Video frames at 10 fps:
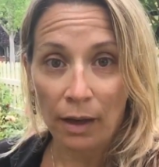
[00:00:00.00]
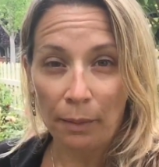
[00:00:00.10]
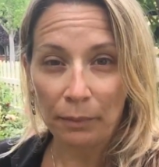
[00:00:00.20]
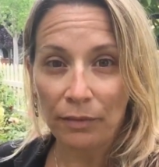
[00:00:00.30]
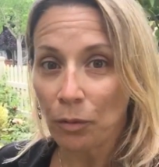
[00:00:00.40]

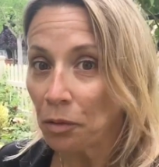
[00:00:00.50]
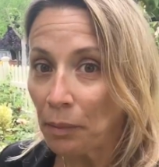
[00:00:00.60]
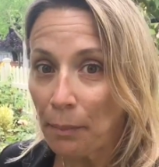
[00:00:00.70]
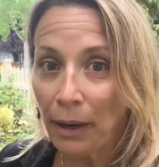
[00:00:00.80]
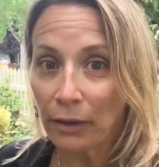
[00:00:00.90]
I'm living with
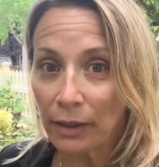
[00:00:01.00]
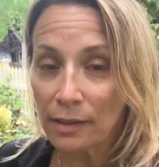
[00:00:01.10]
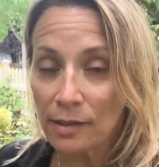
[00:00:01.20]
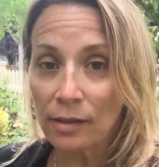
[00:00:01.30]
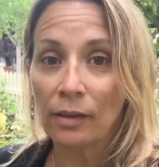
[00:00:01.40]
my
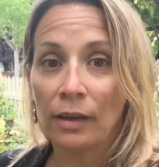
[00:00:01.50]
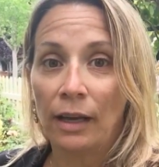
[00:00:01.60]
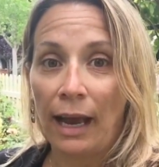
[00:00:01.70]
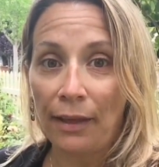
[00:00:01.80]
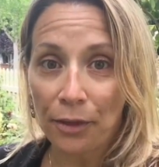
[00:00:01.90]
parents
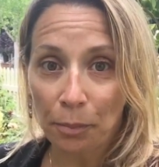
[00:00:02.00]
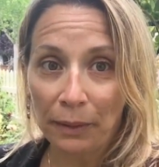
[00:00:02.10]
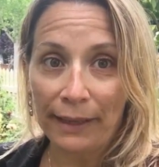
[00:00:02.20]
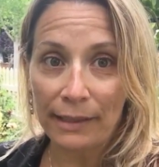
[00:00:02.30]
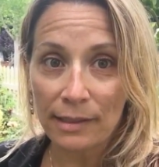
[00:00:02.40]
at their
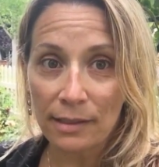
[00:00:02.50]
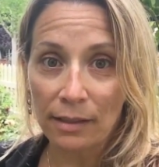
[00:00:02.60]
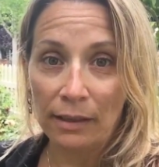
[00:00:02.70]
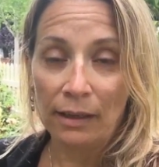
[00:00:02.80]
place.